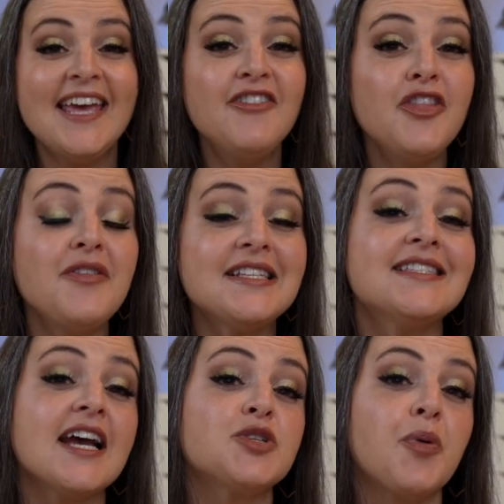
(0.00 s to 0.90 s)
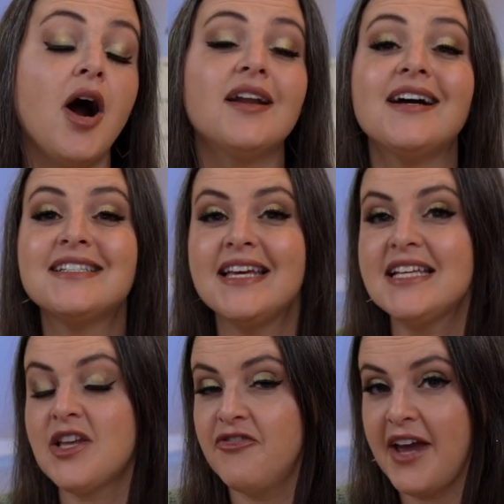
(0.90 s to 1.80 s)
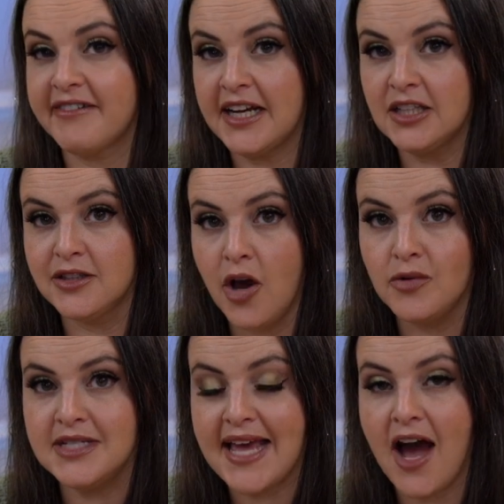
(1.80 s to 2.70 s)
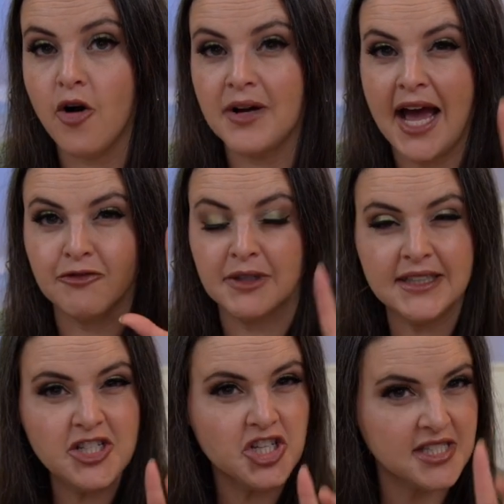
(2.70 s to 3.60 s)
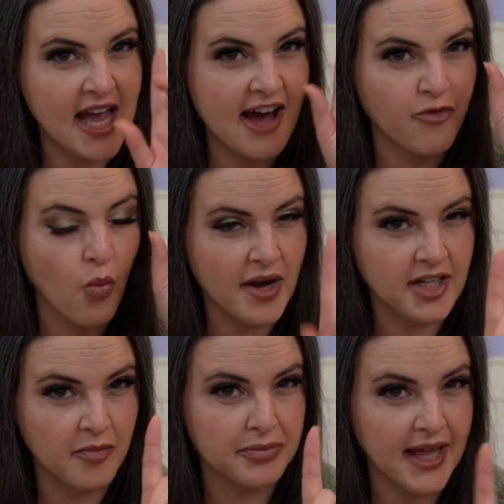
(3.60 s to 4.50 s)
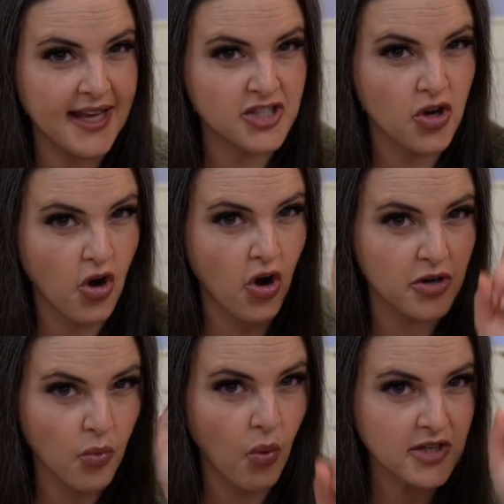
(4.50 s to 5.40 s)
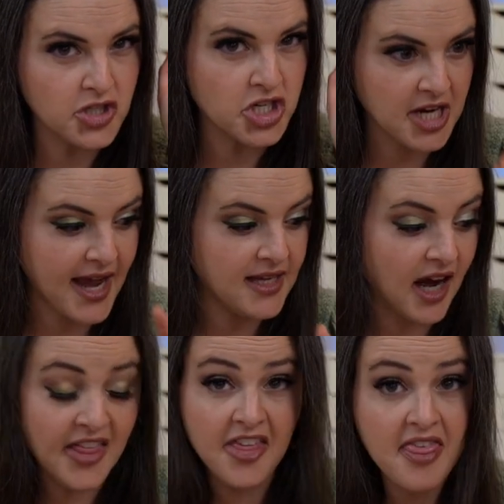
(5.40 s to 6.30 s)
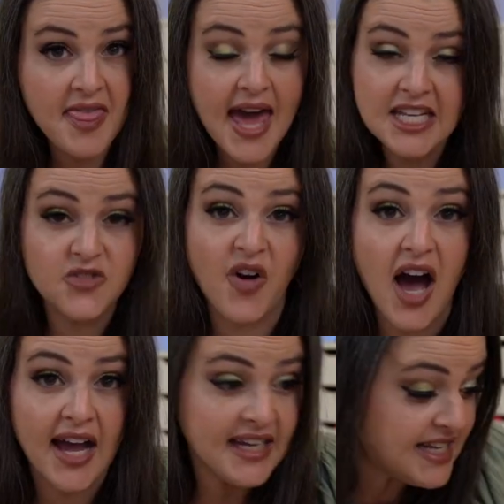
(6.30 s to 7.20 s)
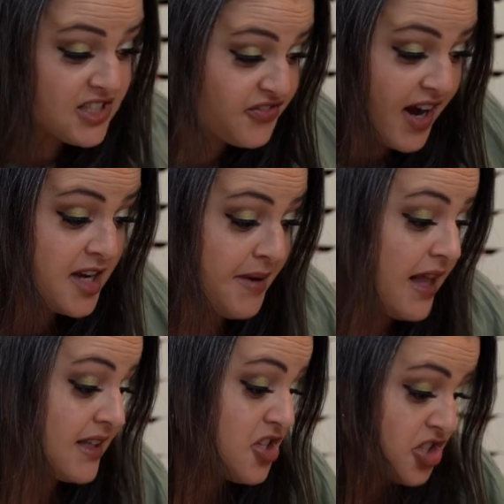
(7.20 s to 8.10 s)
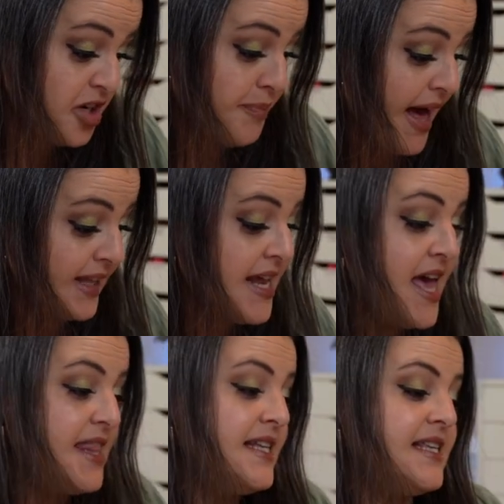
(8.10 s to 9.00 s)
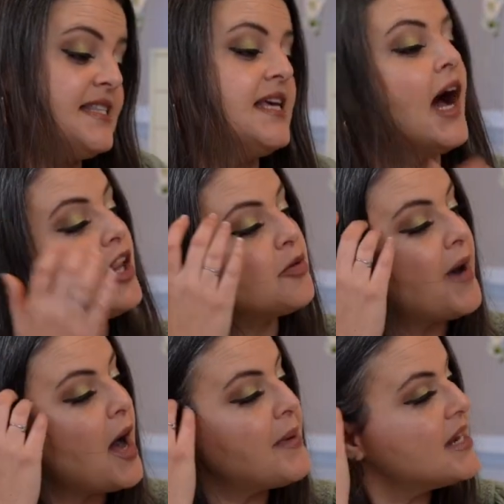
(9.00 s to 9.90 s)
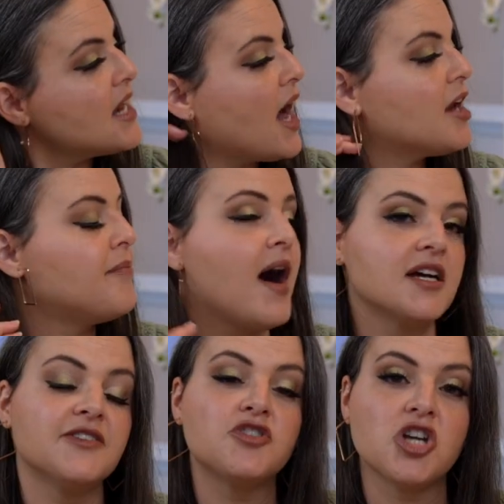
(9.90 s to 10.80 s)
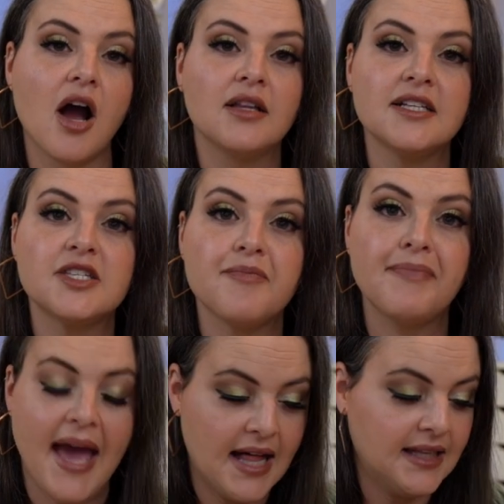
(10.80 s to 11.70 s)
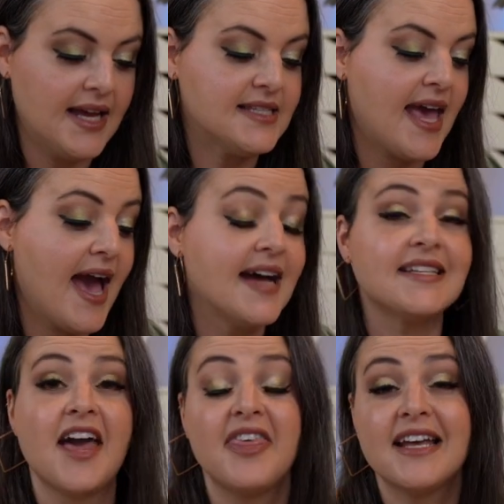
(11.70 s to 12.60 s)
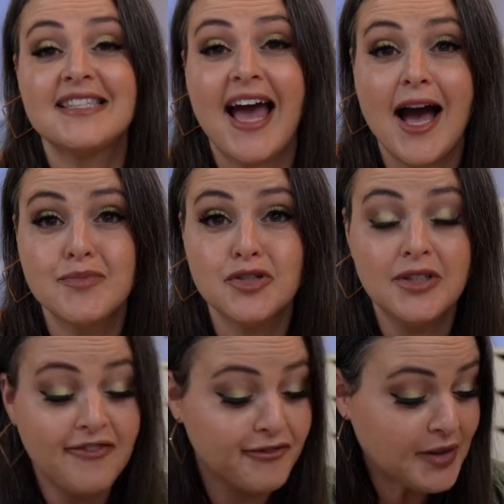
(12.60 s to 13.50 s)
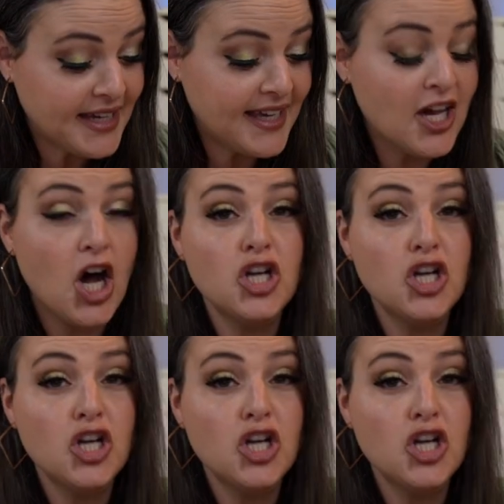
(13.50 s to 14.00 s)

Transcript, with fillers: Even though this next product is very low down, I really just have one complaint on one shade. Other than that, it's fine. It's a fine palette. It's a good palette. This is the ColourPop Not A Box Of Chocolates palette, and I think it's absolutely freaking